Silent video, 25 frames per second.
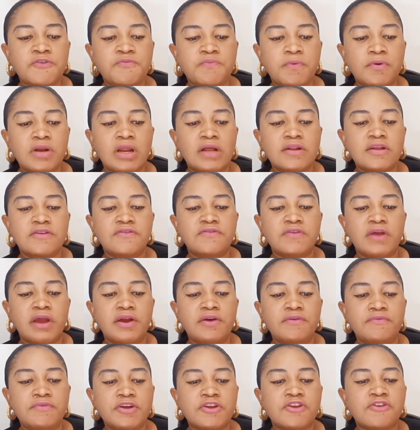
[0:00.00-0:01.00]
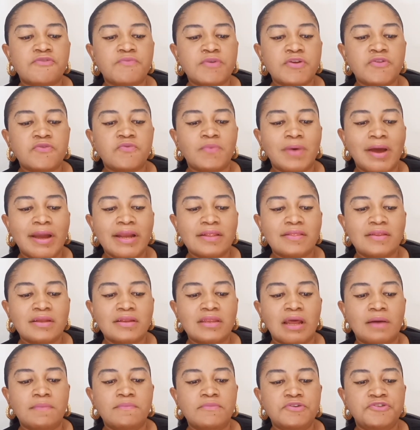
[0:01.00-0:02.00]
This product is enriched with
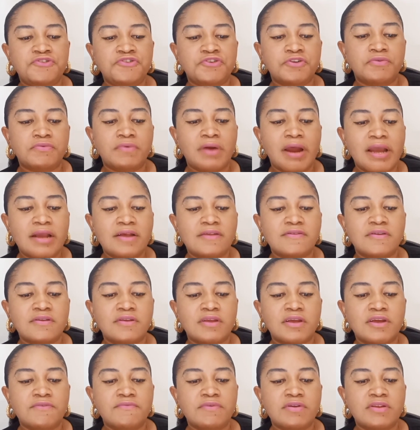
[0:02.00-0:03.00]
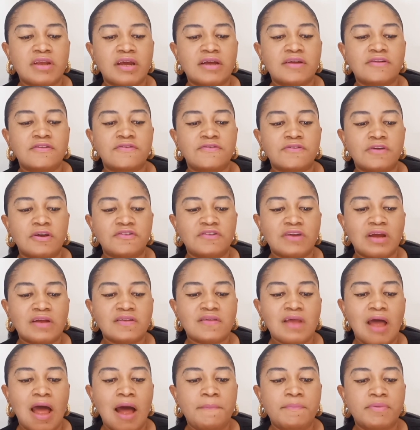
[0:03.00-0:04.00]
whitening and moisturizing ingredients such
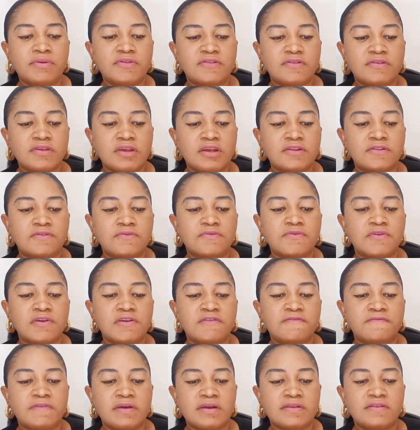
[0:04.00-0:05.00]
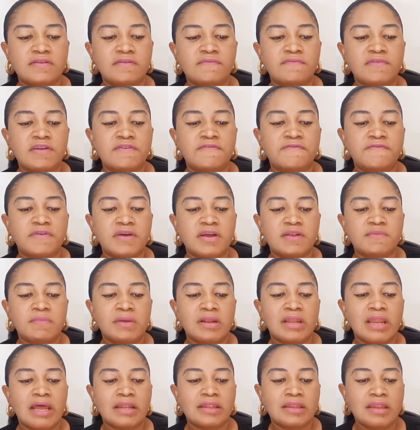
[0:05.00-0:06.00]
as arbutin to effectively
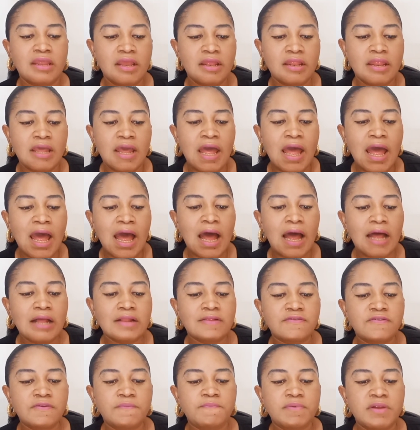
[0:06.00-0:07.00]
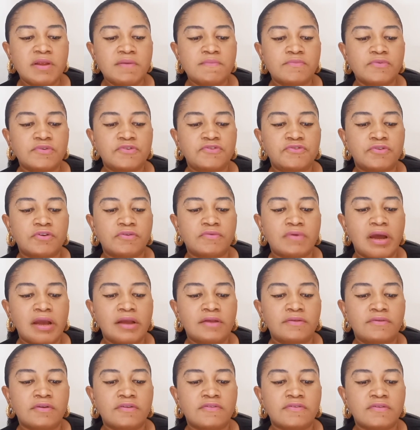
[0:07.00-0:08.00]
fade melanin and deeply
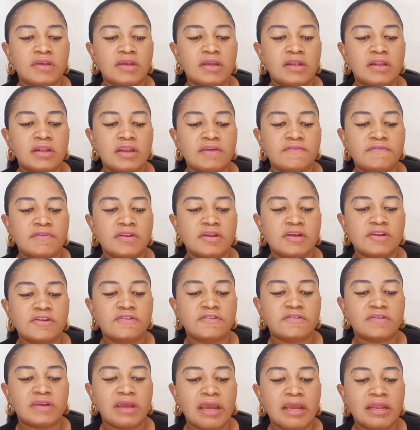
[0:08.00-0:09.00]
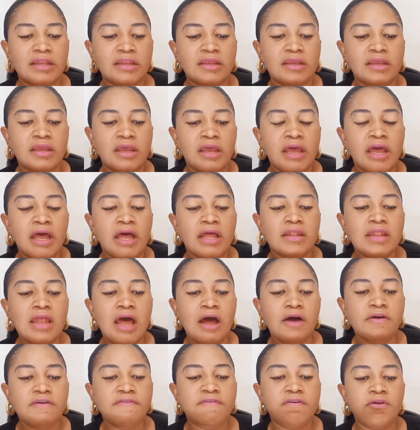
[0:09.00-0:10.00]
moisturize your skin, leaving it shiny.
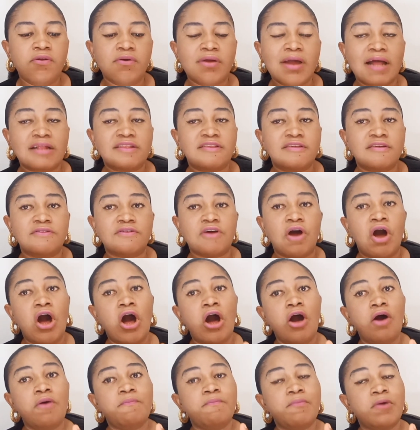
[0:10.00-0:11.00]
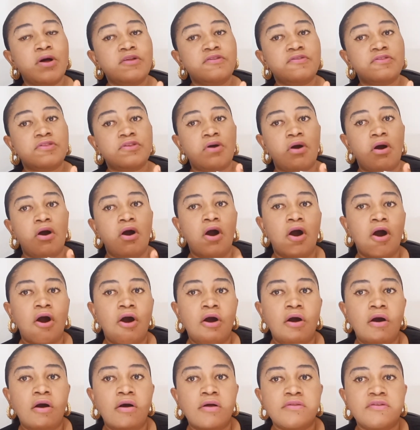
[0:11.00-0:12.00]
Now, if you look at it, almost
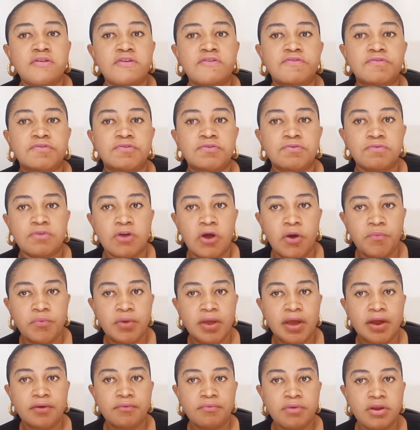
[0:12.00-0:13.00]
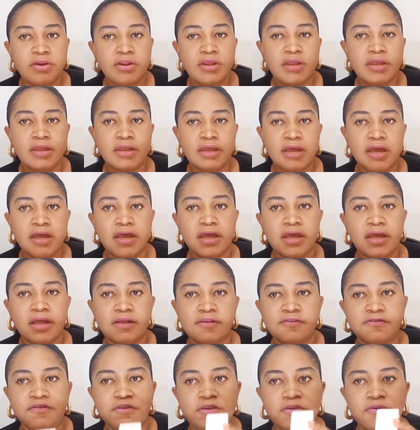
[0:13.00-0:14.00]
all the serum we are reading here,
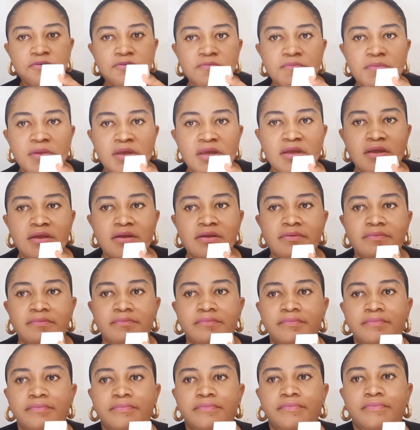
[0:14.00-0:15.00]
excuse me.